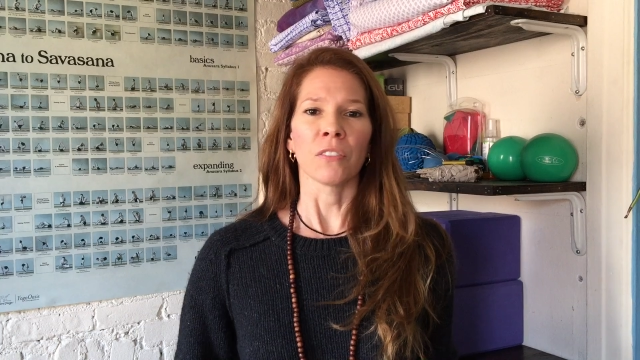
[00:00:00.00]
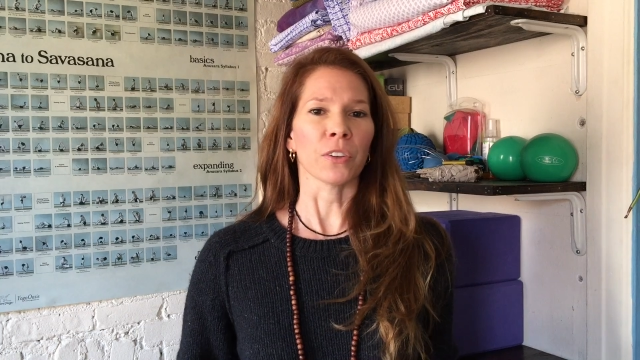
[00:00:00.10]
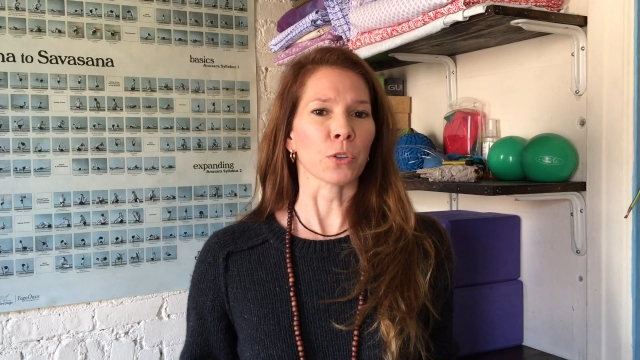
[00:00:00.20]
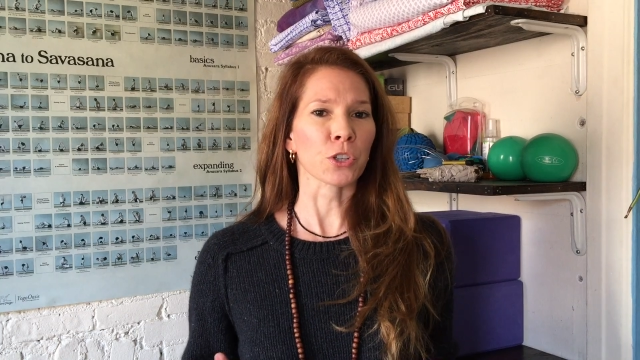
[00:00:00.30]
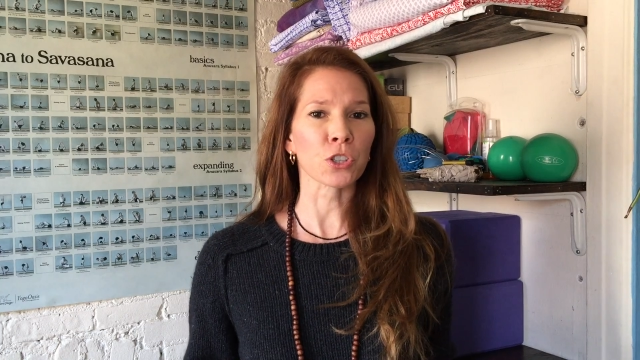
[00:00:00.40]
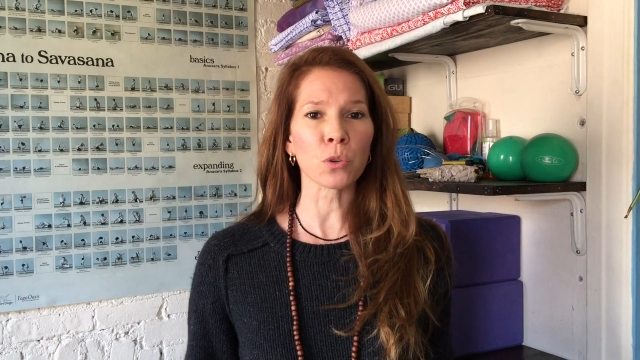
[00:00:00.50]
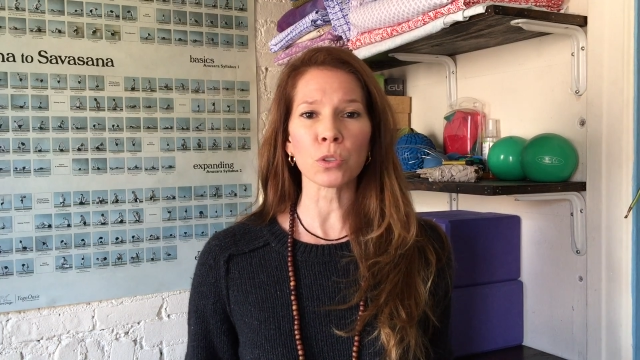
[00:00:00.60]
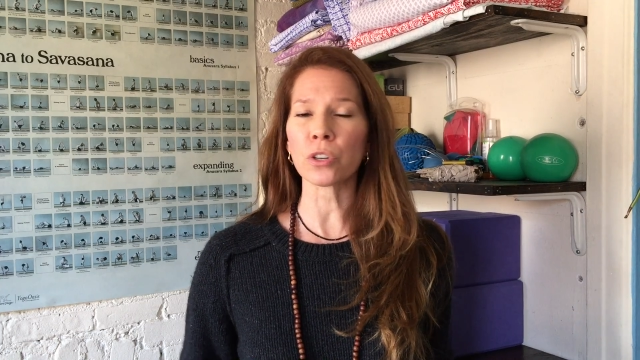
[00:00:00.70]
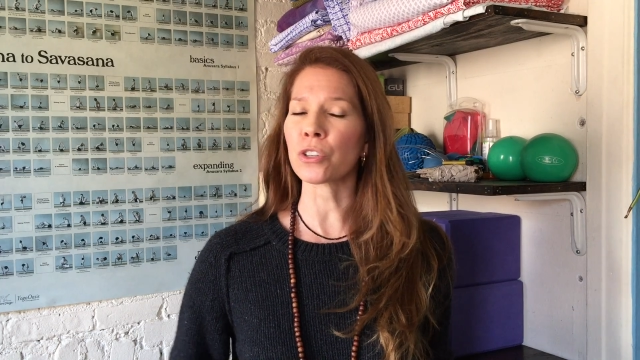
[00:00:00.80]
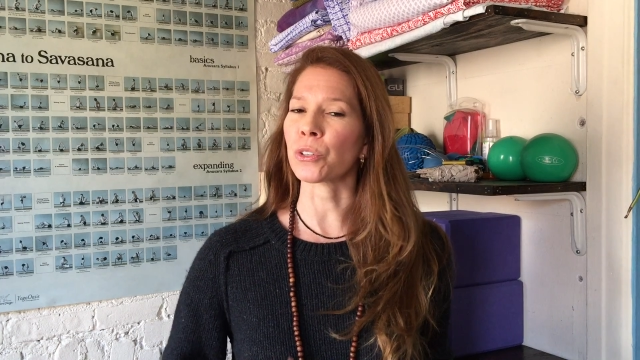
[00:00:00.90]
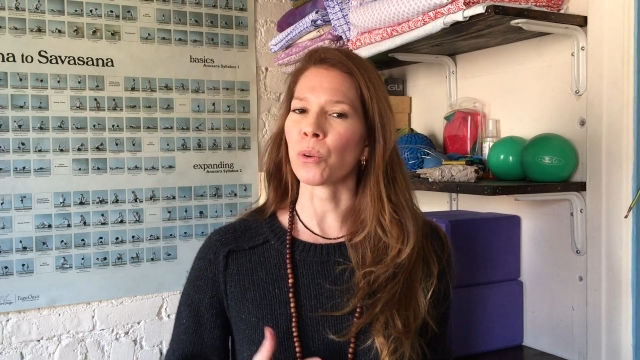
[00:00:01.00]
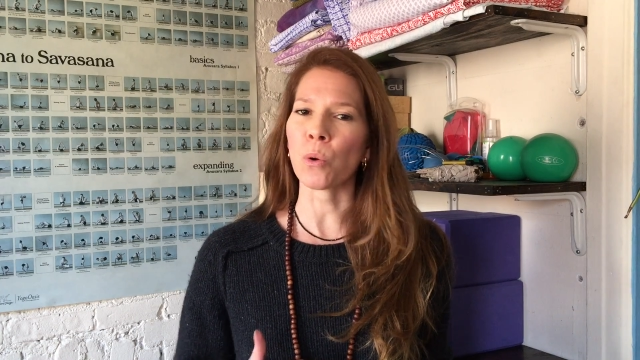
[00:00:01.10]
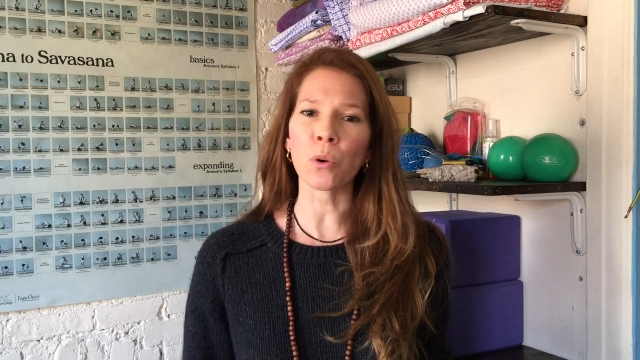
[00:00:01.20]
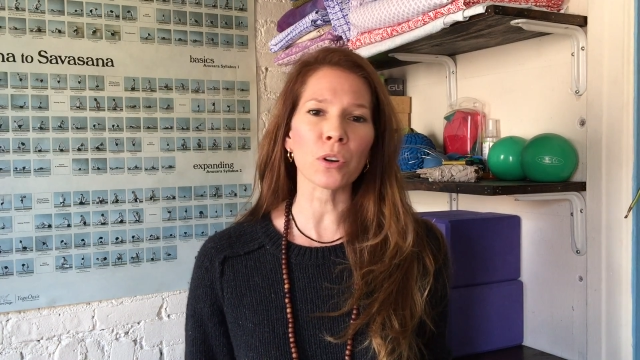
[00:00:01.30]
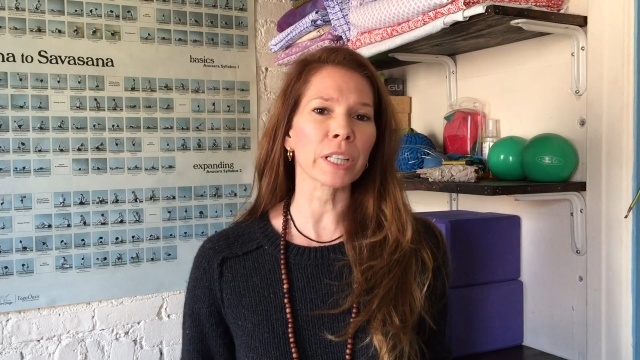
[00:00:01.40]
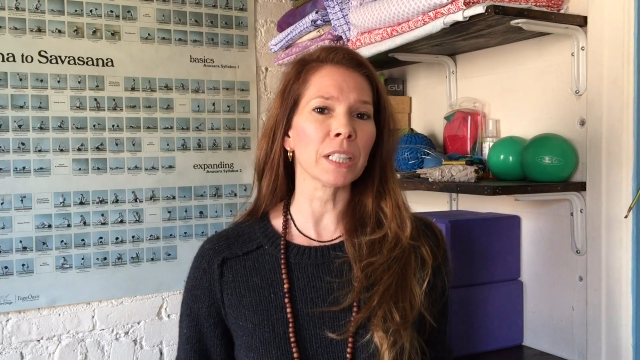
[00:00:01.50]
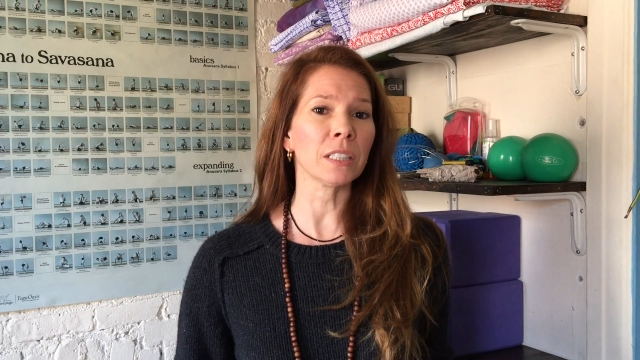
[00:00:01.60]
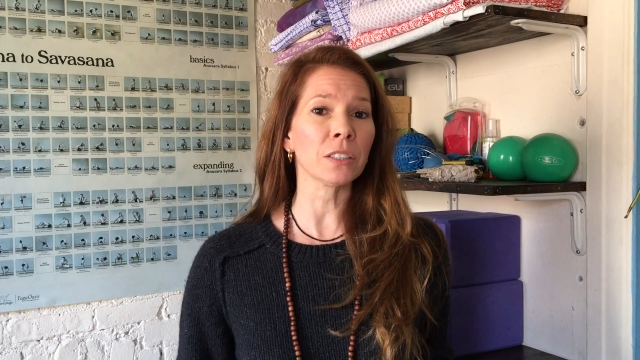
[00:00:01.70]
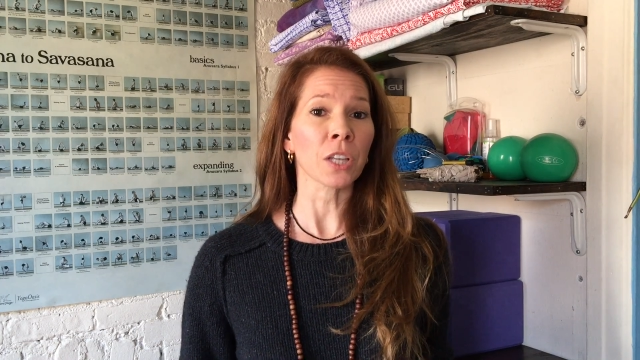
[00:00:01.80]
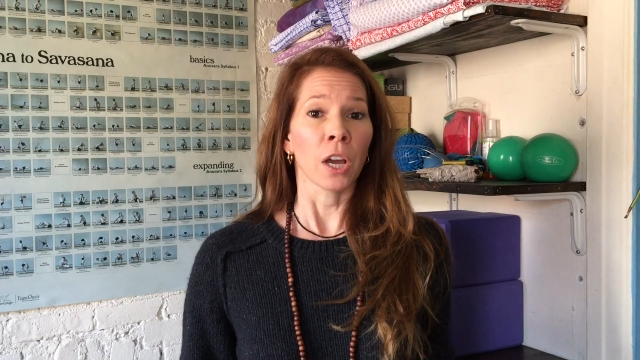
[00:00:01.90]
for your shoulders, your
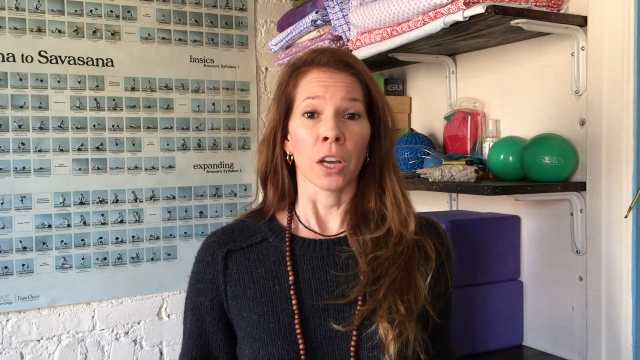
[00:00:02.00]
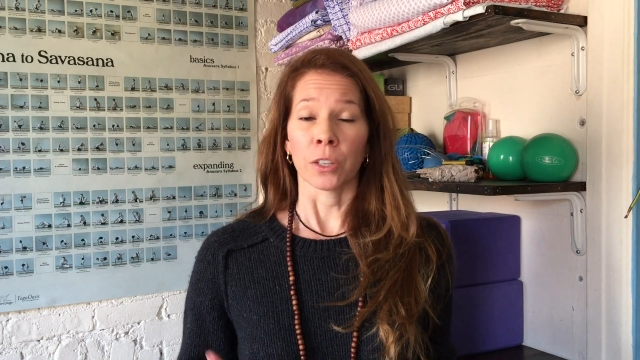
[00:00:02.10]
organs,